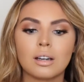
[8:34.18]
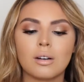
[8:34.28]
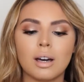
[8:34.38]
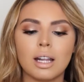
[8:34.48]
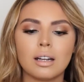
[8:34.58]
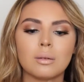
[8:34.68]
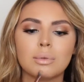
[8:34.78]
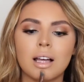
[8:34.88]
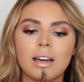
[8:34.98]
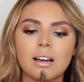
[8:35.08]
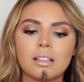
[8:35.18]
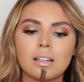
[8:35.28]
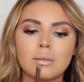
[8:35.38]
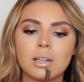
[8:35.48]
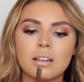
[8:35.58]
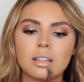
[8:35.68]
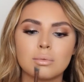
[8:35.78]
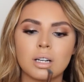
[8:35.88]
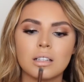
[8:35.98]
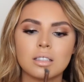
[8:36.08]
Go ahead and apply a little bit of the
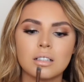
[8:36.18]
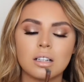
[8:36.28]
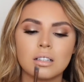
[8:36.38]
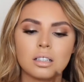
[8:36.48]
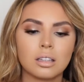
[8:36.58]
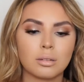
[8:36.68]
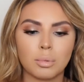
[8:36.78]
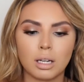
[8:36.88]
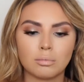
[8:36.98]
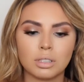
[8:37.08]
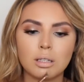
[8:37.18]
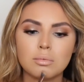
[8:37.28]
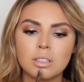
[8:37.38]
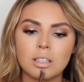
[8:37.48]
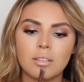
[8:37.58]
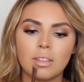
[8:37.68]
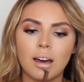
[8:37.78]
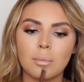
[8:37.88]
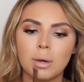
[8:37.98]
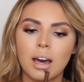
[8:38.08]
bronzer underneath your bottom lip to give
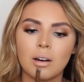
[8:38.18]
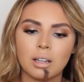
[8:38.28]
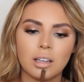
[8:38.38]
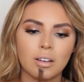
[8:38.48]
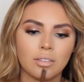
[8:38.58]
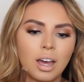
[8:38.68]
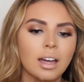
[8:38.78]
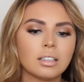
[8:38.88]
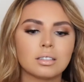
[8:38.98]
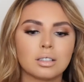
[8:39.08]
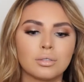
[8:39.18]
that pouty effect.